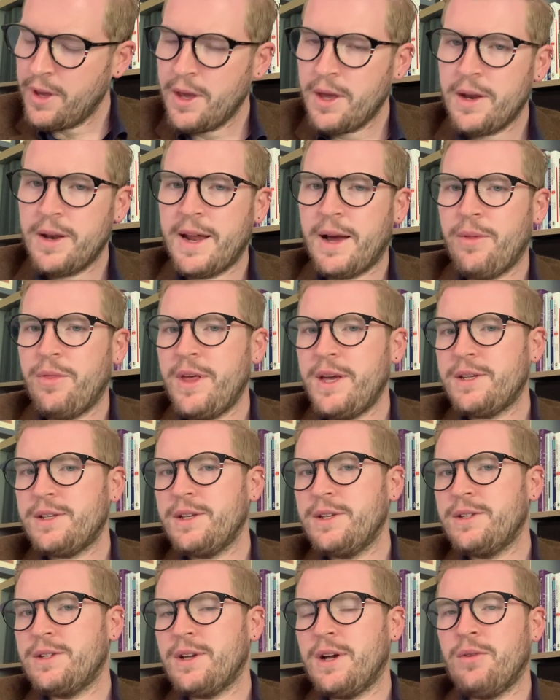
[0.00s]
Now, this
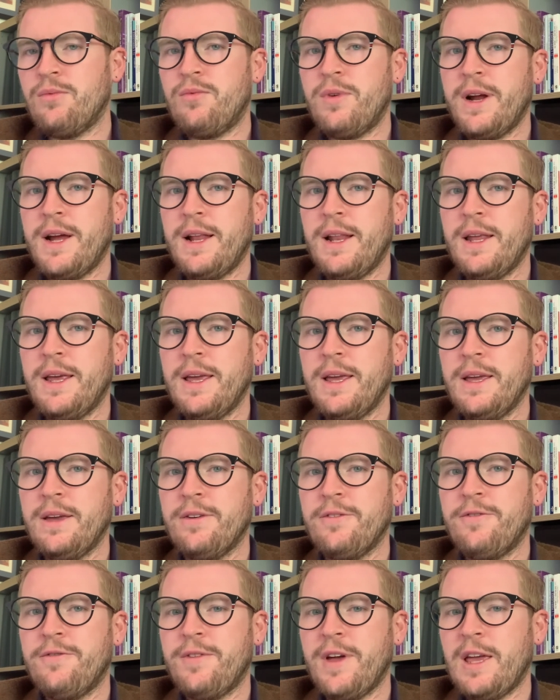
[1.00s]
is a really
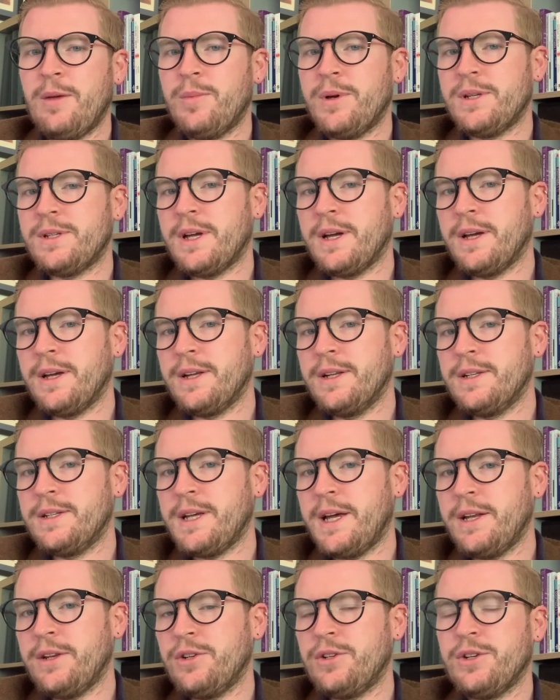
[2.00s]
famous and
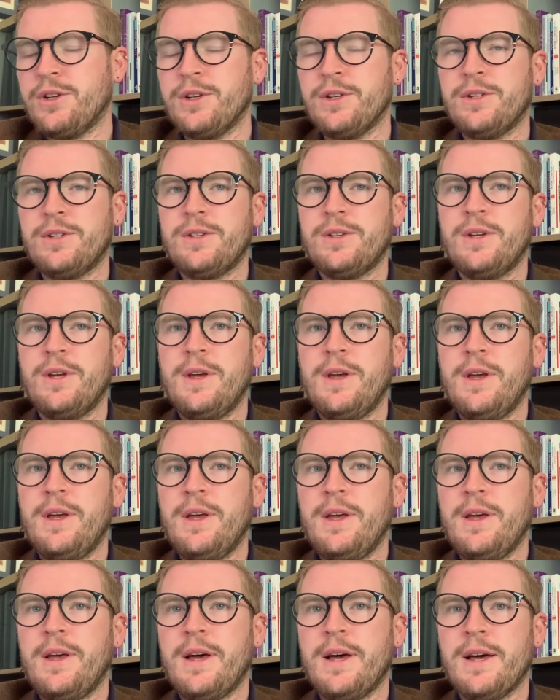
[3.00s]
contentious
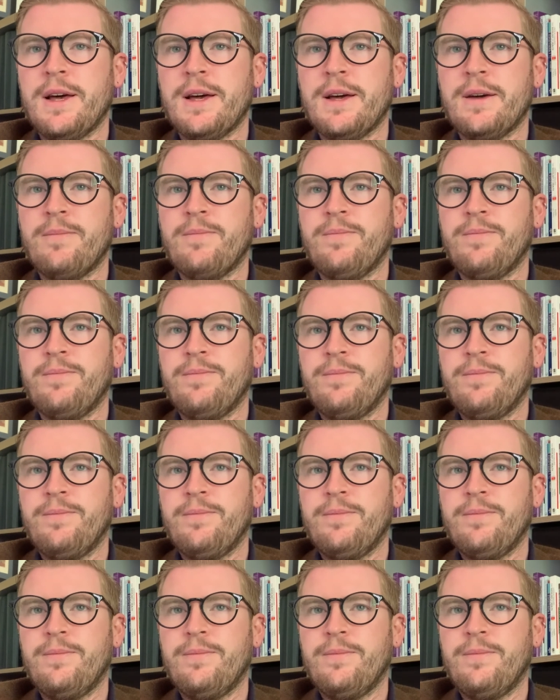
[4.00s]

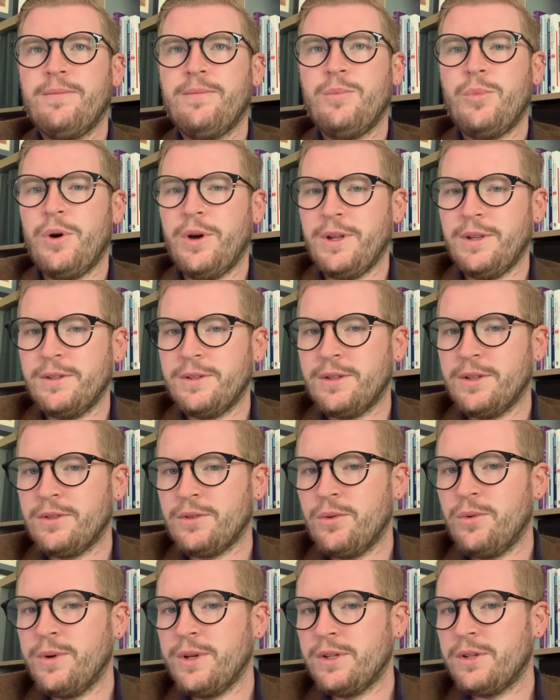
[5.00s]
point that's
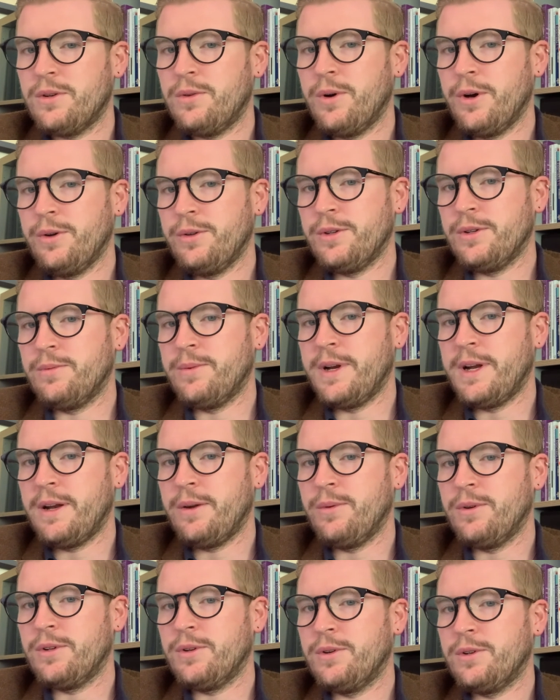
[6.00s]
always quoted when
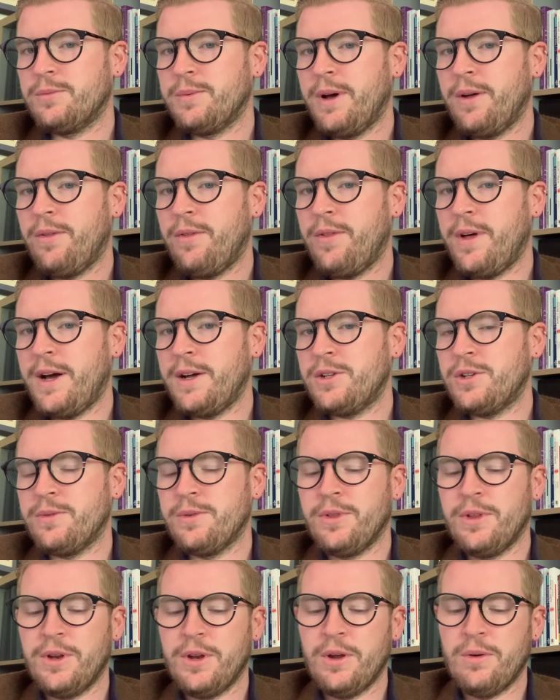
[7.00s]
anyone talks about Thatcher
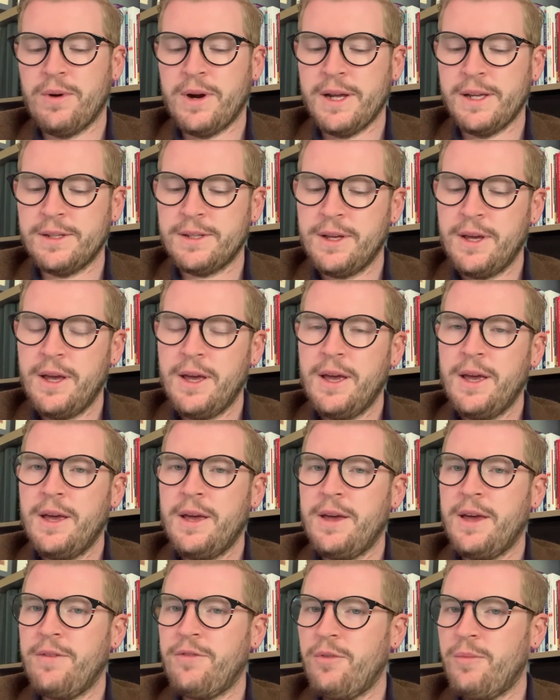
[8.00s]
and the New Right.
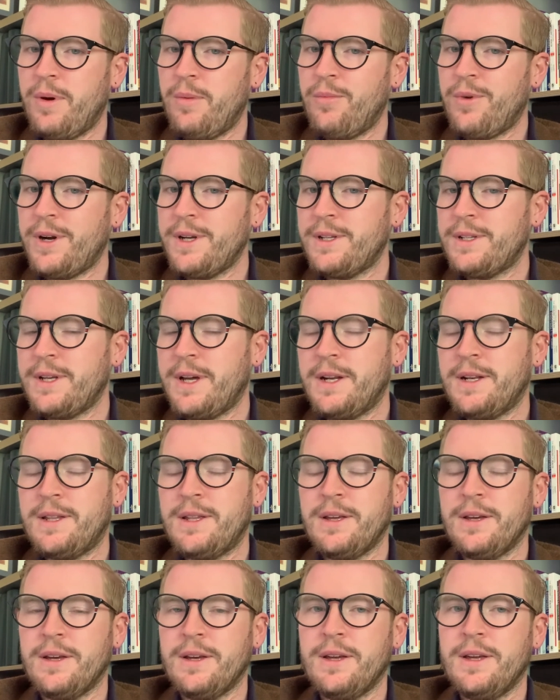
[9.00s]
If you remember, I said
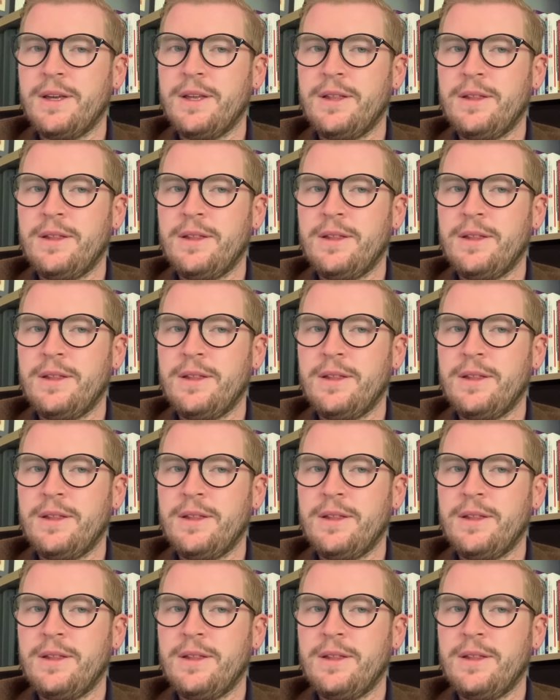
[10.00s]
that